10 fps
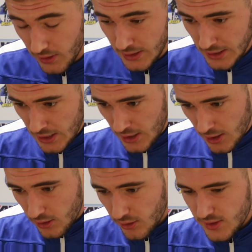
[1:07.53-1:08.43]
a
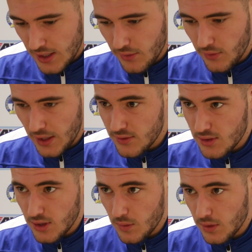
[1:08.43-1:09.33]
good set of fans,
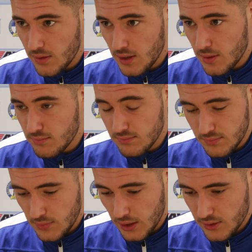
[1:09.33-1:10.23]
you know,
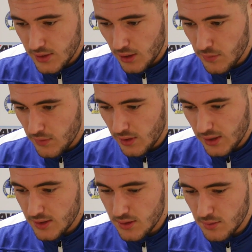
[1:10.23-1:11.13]
and like I said, hopefully I'll
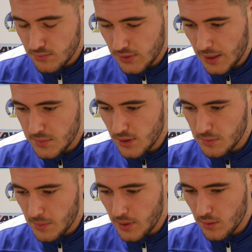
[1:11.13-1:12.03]
get some games under
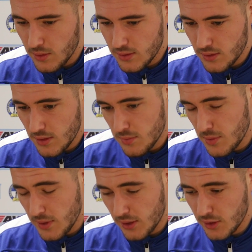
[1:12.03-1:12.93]
my belt and
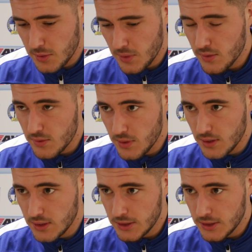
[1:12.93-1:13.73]
it'd be a good experience for me.